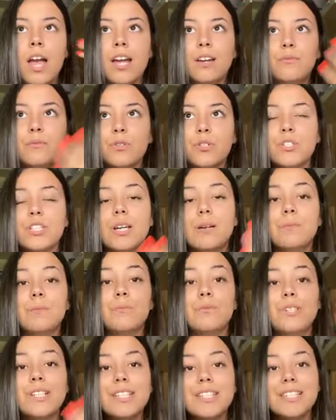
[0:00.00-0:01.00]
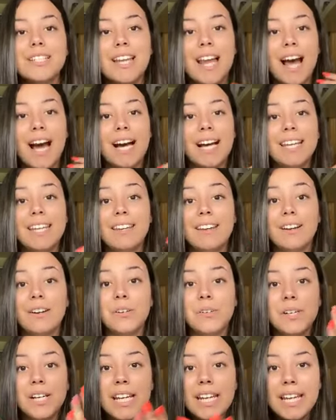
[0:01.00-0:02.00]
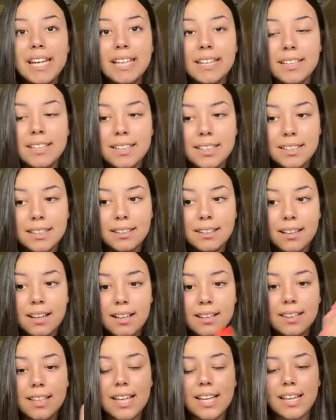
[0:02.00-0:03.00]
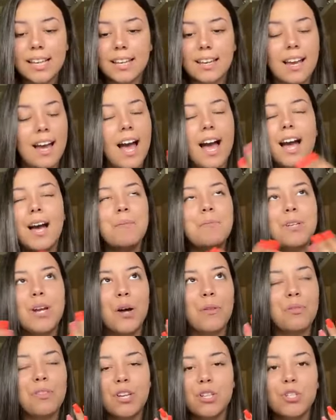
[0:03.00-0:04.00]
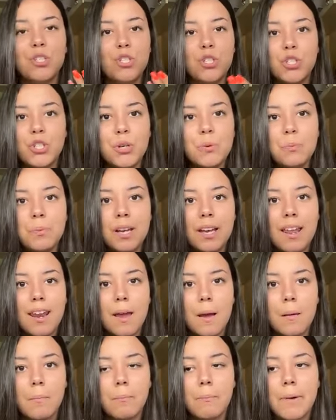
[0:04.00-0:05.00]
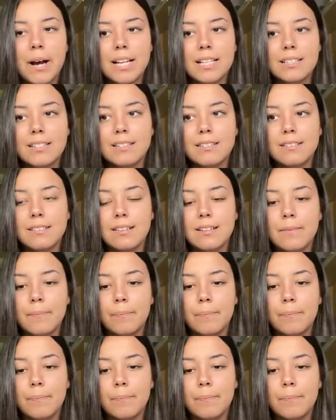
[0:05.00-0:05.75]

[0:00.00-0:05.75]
And for some reason, I agreed. Like, I'm not that stupid, but